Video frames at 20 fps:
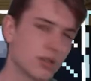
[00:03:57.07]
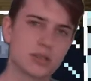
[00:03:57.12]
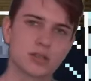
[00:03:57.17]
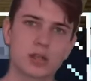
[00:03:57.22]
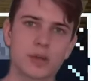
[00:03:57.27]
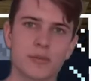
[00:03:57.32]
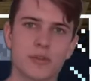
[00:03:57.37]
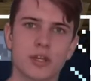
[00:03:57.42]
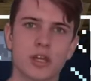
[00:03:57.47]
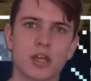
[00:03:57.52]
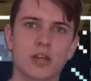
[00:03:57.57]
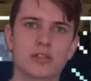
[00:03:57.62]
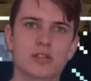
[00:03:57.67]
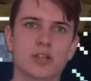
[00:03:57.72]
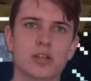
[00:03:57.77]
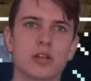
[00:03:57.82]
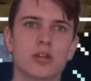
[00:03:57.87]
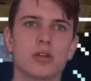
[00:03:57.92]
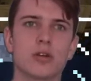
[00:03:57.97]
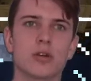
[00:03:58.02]
Something else I
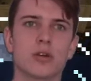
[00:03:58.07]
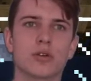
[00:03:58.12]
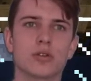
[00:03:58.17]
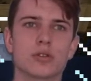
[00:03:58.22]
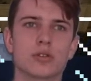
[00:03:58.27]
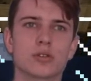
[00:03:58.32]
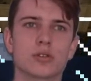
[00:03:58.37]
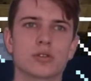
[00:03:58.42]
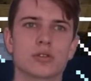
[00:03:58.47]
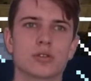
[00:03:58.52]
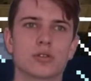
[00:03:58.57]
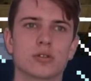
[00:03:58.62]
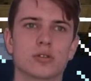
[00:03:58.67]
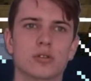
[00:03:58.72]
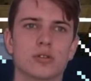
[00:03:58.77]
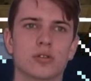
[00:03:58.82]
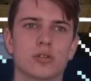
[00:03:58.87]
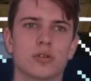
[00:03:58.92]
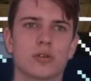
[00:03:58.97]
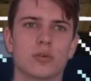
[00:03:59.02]
did notice
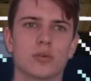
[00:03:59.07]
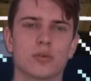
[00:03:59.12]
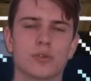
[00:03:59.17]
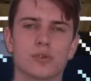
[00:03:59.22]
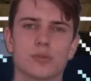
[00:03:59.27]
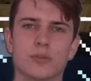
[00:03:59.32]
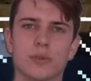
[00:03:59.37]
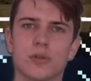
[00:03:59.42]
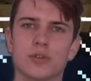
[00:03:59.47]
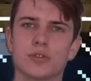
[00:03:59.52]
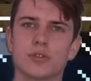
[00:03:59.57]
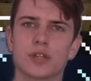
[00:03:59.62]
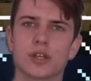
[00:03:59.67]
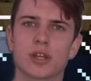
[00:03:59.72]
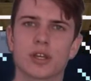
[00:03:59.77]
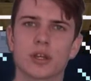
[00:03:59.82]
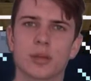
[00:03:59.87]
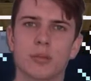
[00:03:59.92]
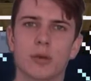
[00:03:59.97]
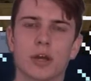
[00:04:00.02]
was music in the